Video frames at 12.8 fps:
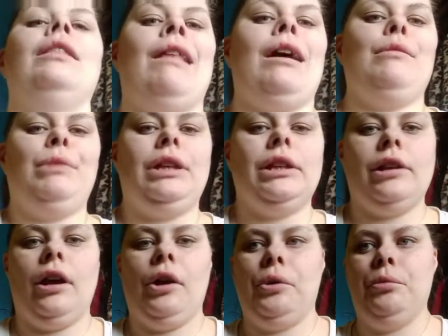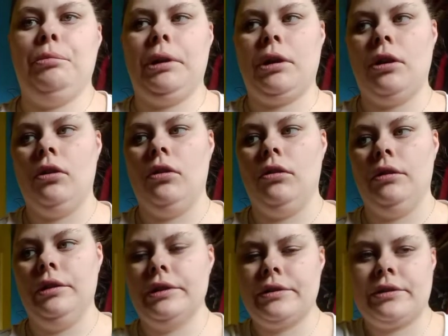let me know
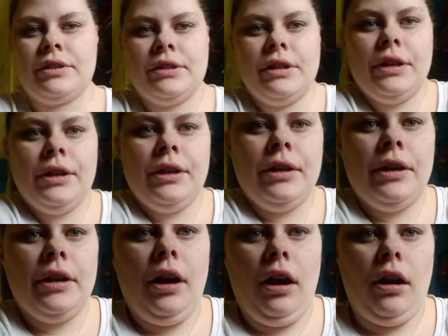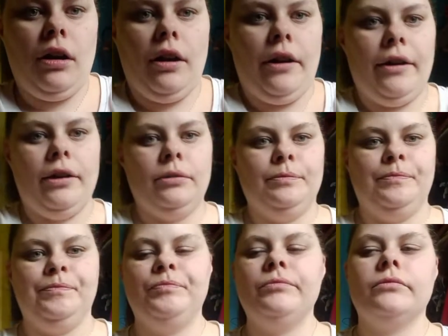because
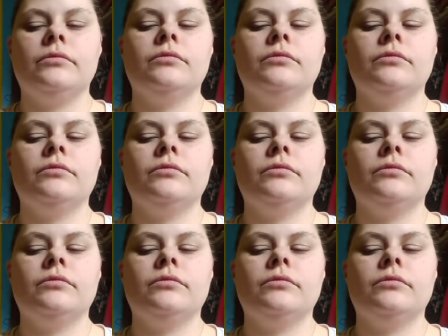um,